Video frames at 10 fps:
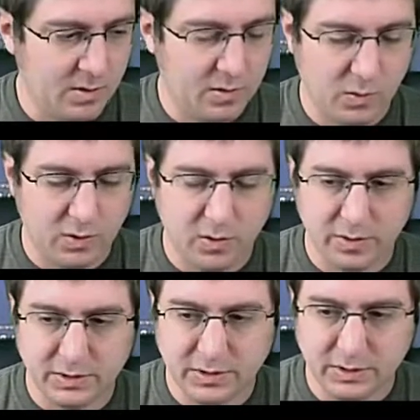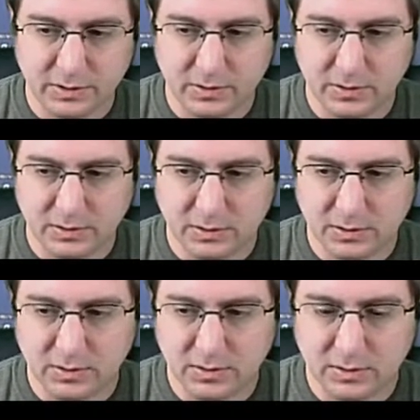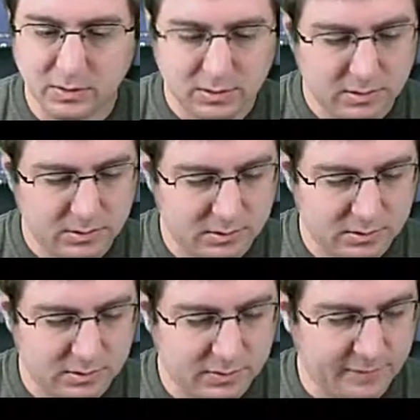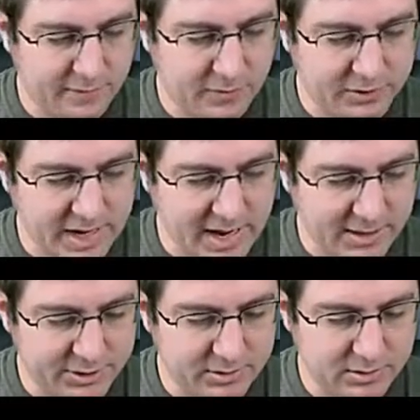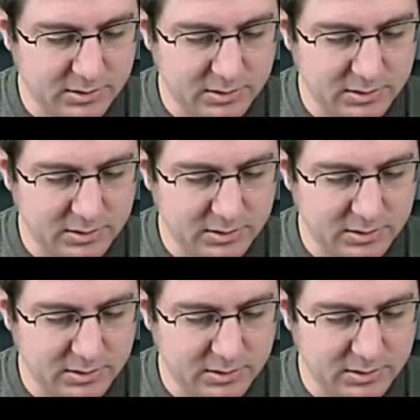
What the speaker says: We're going to first action